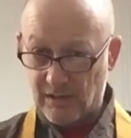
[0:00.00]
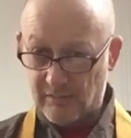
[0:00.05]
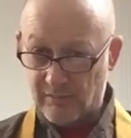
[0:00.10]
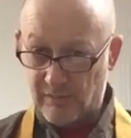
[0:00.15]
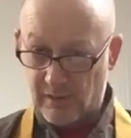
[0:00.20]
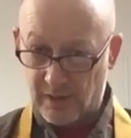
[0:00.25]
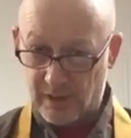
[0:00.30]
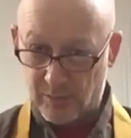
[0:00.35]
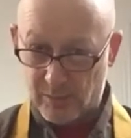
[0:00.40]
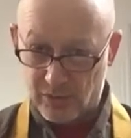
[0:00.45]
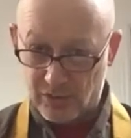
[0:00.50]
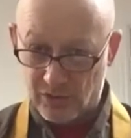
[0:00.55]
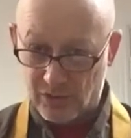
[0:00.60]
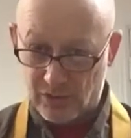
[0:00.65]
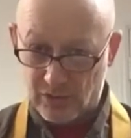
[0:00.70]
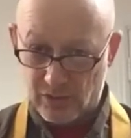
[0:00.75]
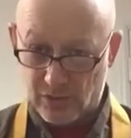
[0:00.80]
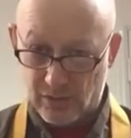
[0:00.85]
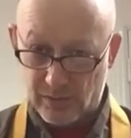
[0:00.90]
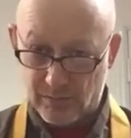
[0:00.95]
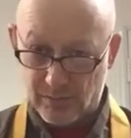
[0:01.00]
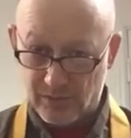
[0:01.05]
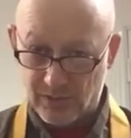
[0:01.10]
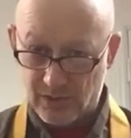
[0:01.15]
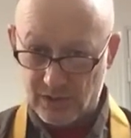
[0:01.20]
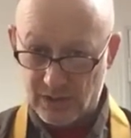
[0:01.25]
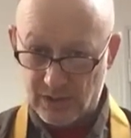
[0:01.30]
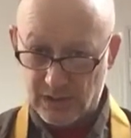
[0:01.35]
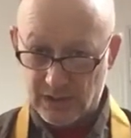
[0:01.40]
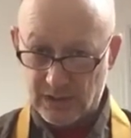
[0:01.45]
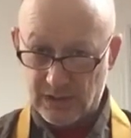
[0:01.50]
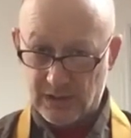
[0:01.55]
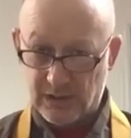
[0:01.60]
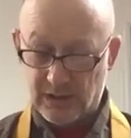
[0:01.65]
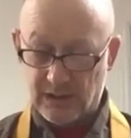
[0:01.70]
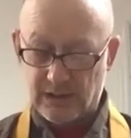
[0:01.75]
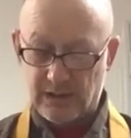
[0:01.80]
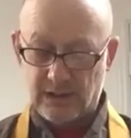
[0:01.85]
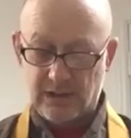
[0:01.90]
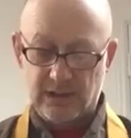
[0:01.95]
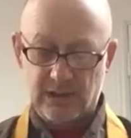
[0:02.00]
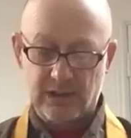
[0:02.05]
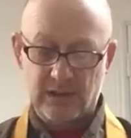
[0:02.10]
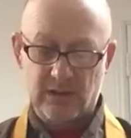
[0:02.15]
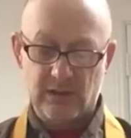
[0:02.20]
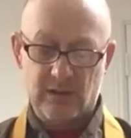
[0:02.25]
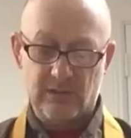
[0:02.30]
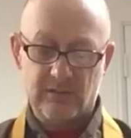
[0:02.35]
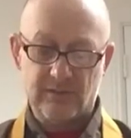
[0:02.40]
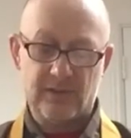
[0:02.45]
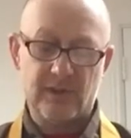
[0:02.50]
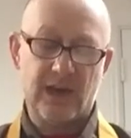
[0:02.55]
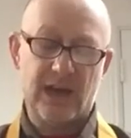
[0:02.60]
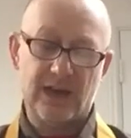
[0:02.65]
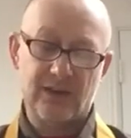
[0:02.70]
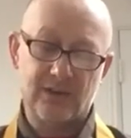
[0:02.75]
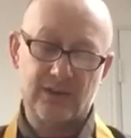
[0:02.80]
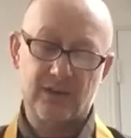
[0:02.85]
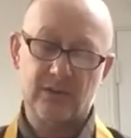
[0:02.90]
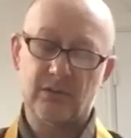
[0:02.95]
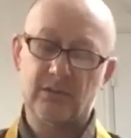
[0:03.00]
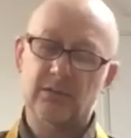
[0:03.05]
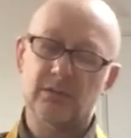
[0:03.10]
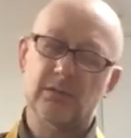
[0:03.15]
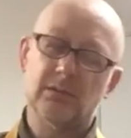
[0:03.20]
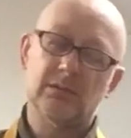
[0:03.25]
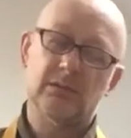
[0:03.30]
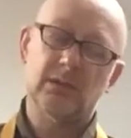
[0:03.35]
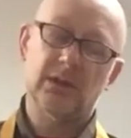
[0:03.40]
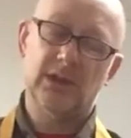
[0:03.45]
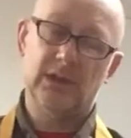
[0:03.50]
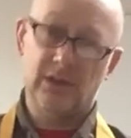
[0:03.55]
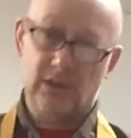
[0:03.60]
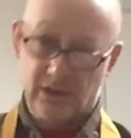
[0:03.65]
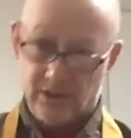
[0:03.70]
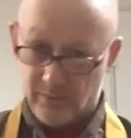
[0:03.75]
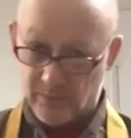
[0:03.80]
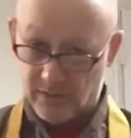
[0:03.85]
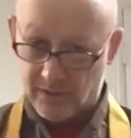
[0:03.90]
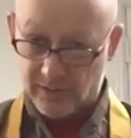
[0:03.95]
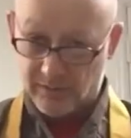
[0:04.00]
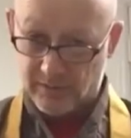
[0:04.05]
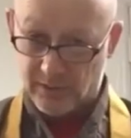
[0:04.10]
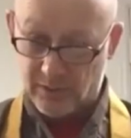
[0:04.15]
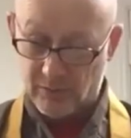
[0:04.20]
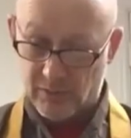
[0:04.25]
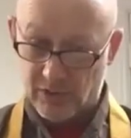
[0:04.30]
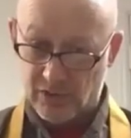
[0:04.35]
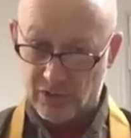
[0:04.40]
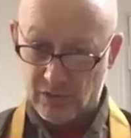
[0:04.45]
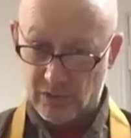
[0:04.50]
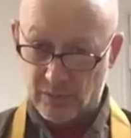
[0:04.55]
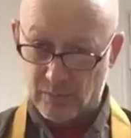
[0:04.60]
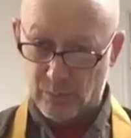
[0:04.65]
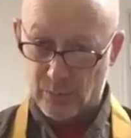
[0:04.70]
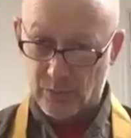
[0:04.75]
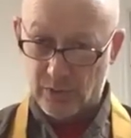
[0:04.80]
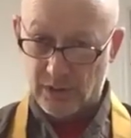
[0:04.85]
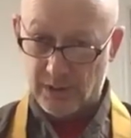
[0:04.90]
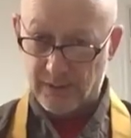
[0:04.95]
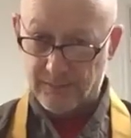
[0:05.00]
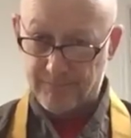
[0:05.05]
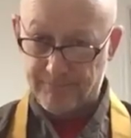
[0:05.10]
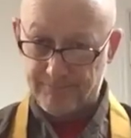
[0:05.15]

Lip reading: very much in terms of that enlightenment of the original Buddha.